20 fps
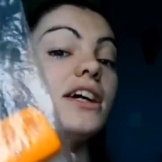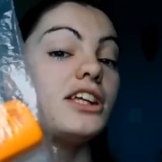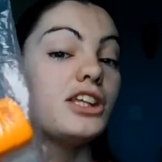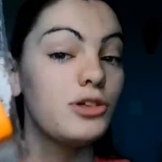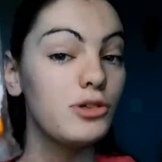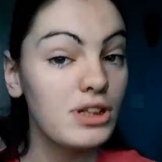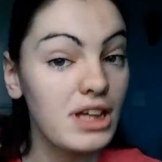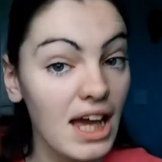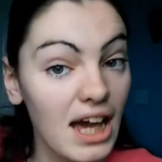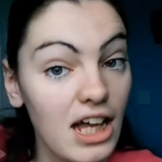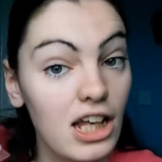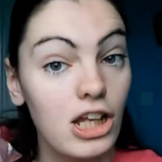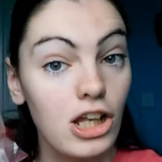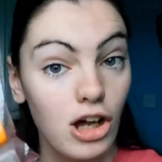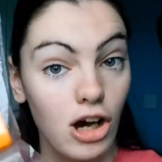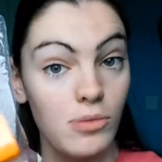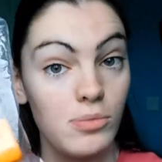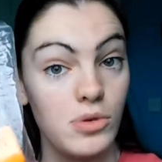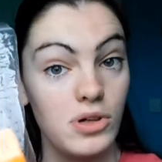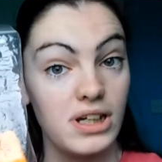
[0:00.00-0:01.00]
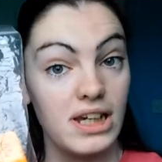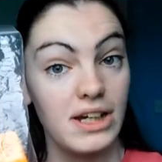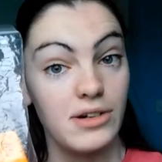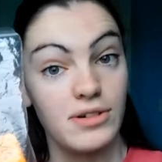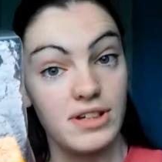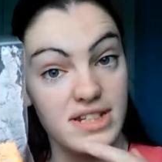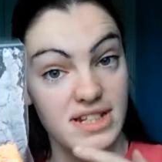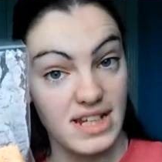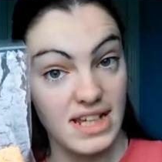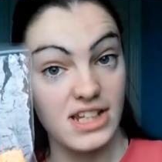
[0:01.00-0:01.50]
you'll get a lot more
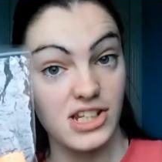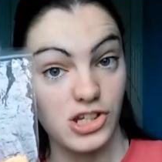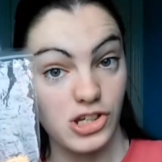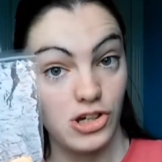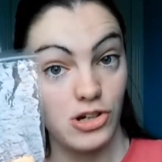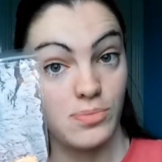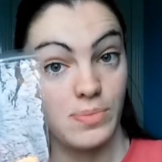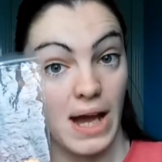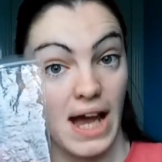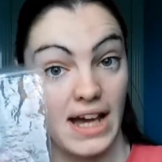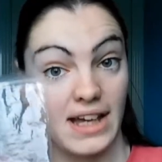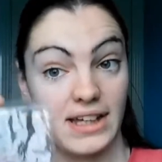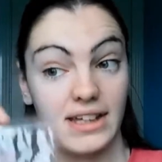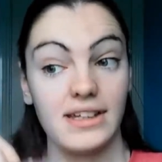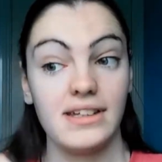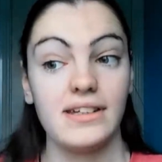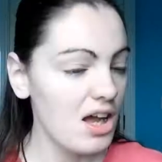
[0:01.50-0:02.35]
liquids into your bag.